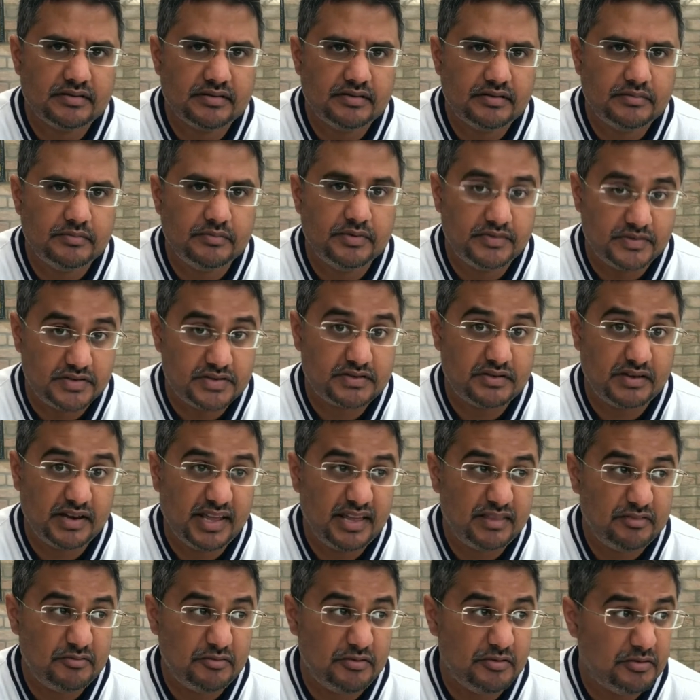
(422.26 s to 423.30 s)
we've just got to get
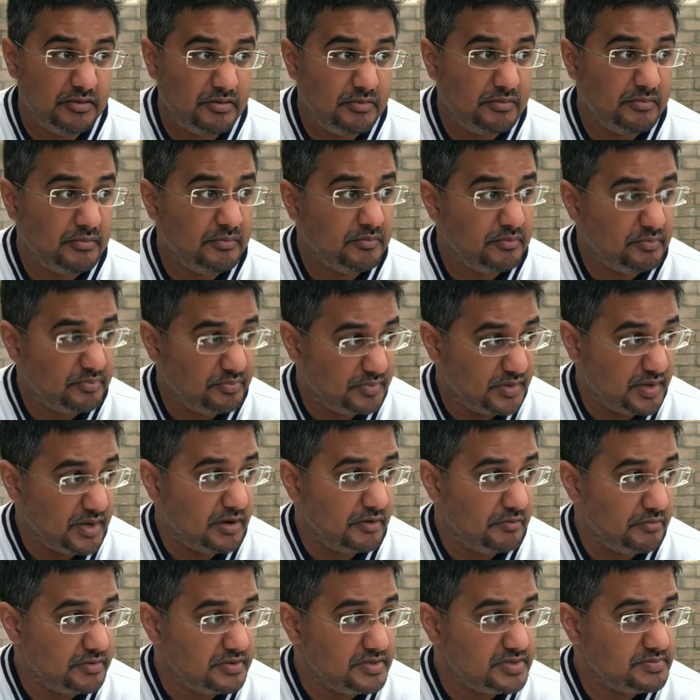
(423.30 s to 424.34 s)
through the
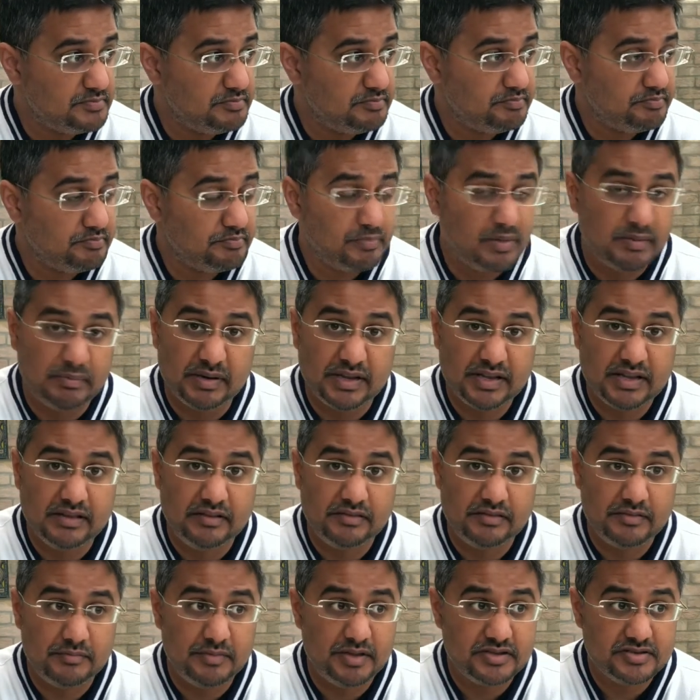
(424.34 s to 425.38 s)
current public health
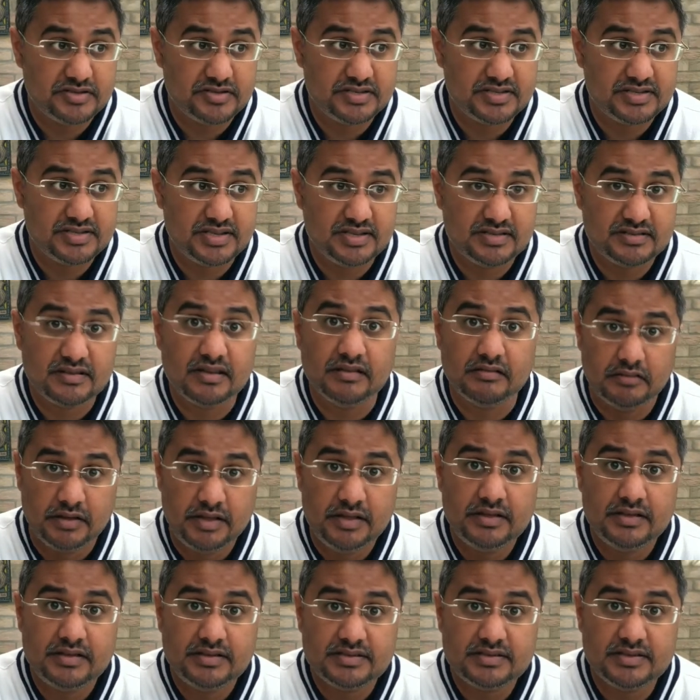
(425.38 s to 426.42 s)
emergency, so
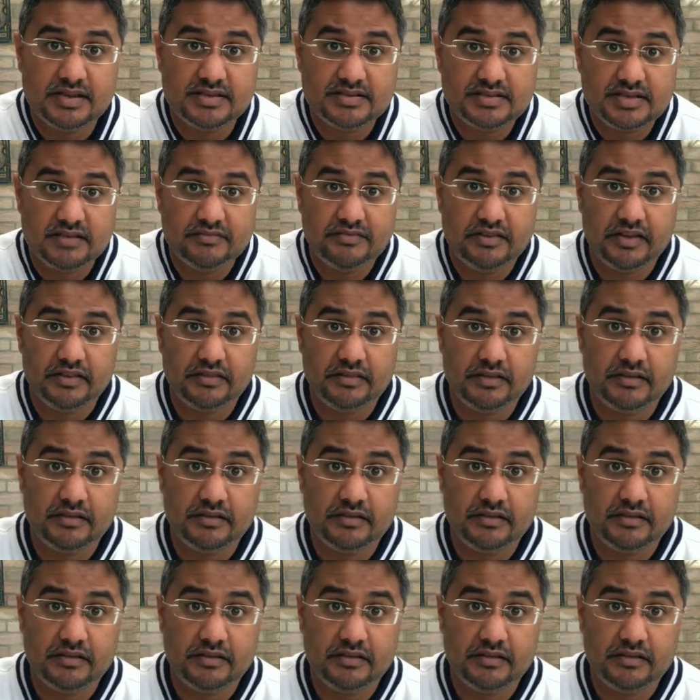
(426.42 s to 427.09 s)
stay safe out there.